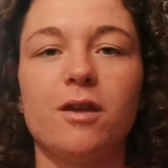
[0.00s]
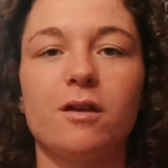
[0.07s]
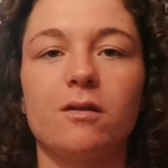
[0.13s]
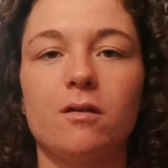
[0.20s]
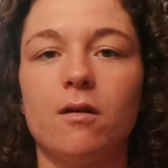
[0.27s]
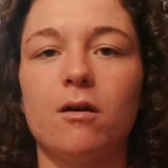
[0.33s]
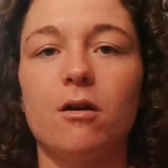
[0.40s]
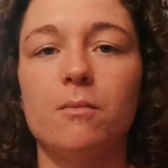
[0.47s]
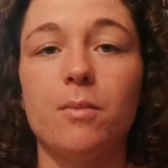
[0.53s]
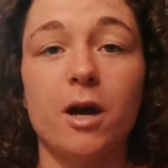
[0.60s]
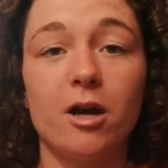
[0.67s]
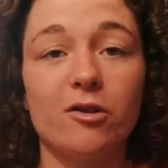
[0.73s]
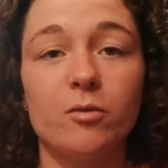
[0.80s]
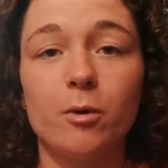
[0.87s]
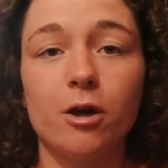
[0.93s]
things on
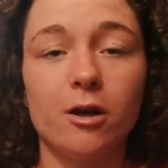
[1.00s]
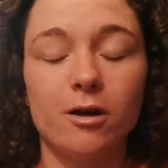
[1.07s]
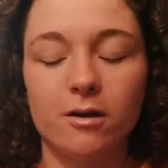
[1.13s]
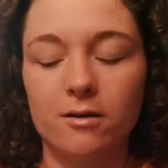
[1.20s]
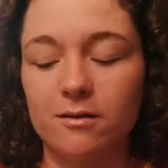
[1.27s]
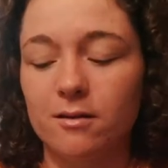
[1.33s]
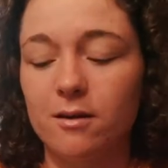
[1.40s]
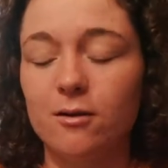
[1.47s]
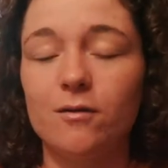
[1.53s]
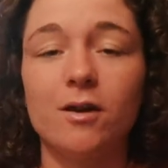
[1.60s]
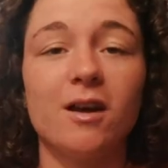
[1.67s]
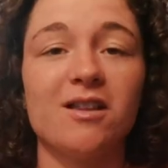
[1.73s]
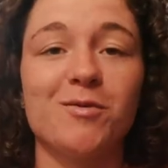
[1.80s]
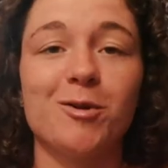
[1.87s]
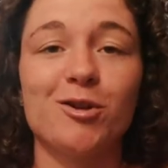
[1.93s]
Poshmark, so if you
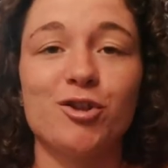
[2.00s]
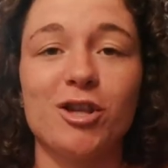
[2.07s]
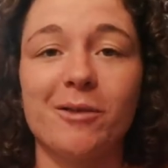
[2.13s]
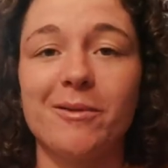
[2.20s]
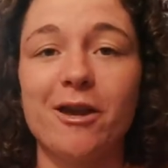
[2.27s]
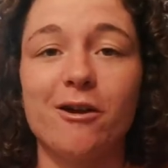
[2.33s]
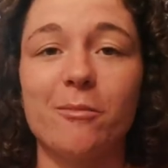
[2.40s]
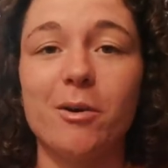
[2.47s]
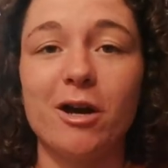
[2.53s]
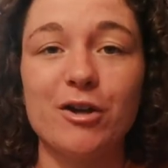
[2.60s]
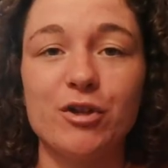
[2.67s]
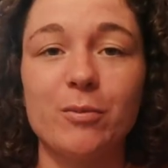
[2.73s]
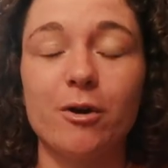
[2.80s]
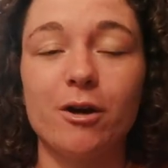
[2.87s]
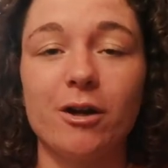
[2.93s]
guys wanna check me out on
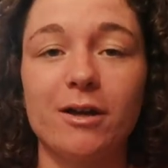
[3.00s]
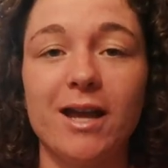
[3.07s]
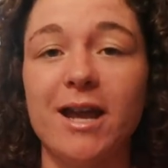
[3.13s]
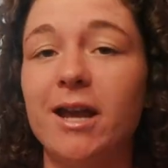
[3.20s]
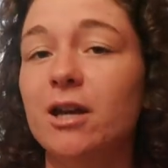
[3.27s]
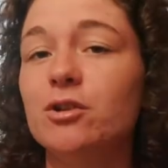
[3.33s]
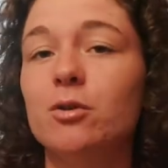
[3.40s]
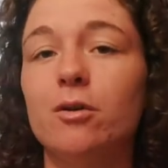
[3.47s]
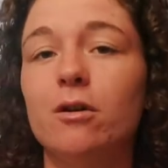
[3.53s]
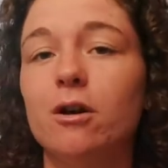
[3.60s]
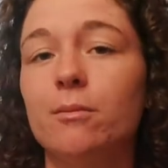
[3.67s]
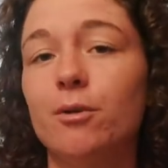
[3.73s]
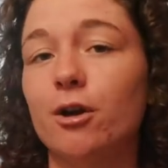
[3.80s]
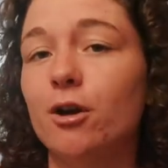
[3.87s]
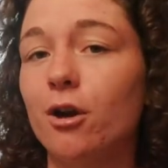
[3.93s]
Poshmark and
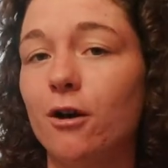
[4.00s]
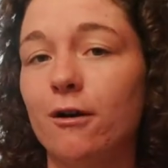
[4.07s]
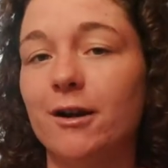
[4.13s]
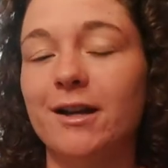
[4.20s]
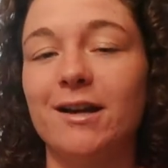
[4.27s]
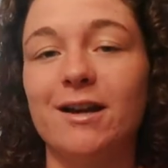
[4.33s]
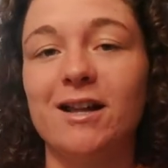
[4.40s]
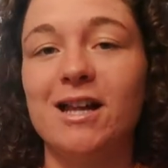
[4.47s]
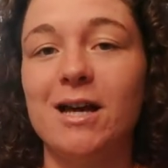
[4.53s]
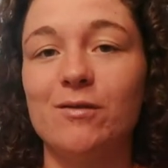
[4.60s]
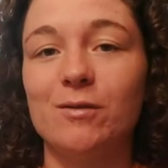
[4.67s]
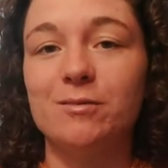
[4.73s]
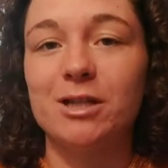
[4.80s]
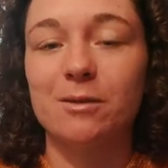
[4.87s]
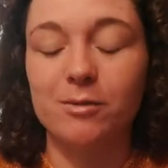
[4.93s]
or Mercari, I'll have
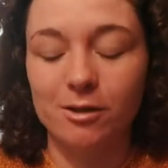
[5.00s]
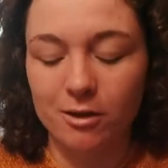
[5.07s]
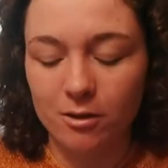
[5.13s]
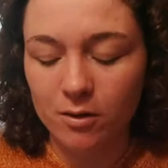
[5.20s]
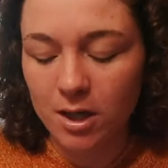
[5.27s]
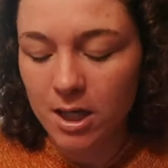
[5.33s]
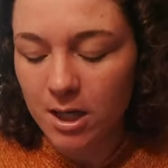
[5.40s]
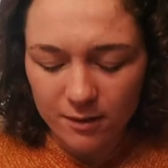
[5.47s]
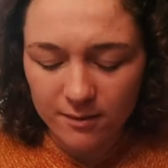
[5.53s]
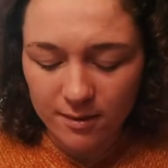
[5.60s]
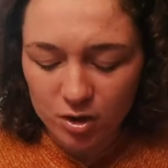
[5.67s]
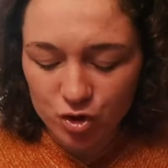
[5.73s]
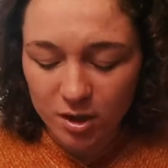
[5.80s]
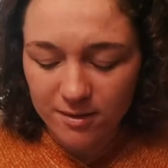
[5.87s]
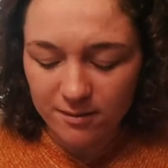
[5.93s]
them down below. This
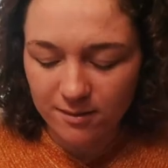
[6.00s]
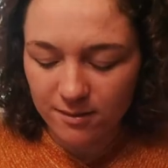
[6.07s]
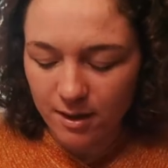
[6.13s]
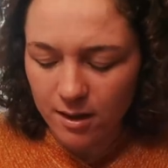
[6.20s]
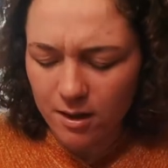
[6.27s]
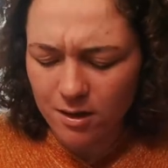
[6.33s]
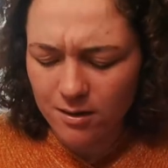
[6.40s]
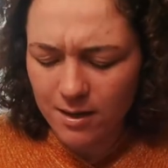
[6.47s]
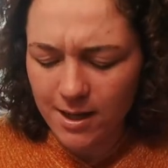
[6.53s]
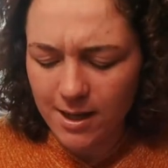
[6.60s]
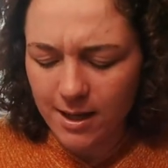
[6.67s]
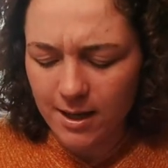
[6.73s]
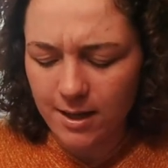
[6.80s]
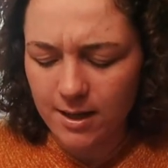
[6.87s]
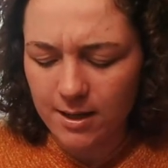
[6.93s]
I tried to sell,
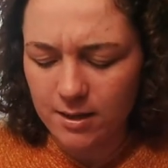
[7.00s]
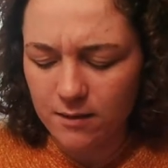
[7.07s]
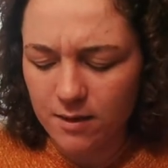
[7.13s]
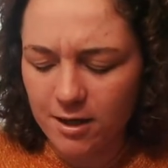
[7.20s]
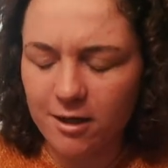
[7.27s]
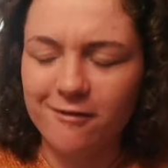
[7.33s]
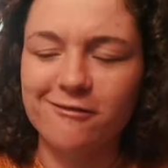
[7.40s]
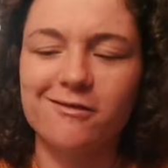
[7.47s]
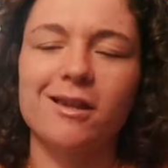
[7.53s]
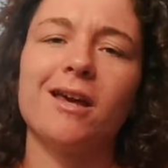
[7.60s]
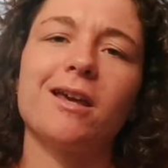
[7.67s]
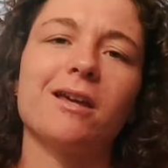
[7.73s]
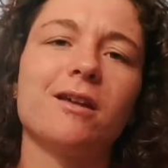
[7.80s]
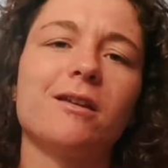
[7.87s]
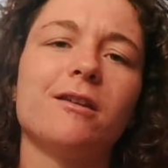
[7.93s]
and then I was
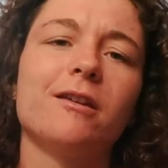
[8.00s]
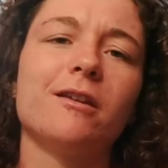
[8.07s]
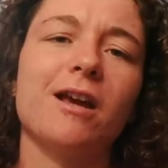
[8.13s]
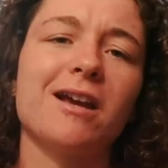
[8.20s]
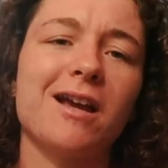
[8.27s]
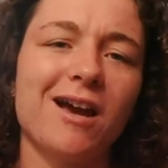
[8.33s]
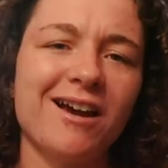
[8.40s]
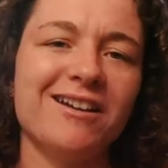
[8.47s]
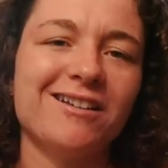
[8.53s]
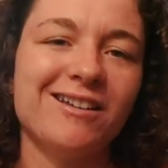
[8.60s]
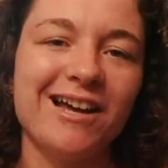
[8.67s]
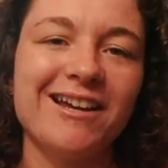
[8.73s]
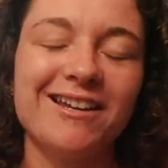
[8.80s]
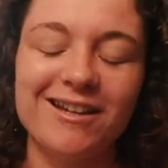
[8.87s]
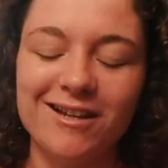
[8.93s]
like, I kind of
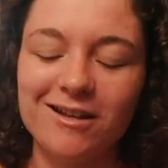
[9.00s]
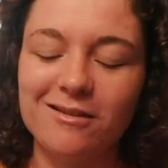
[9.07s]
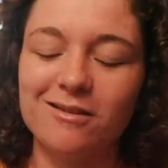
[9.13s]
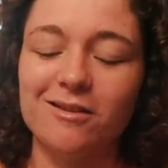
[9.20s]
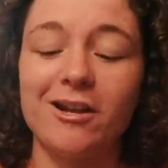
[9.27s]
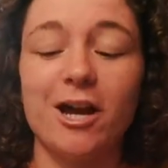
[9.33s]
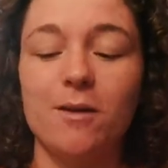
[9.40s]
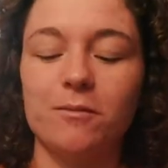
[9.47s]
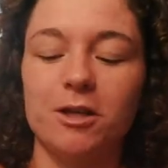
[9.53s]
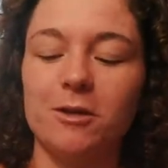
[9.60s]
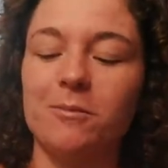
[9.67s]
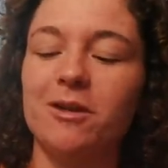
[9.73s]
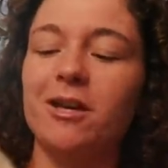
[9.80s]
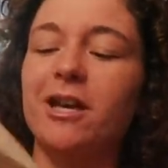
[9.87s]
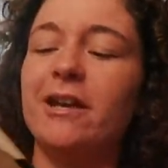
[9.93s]
like it, so now I'm
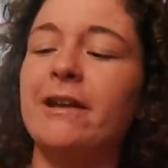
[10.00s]
keeping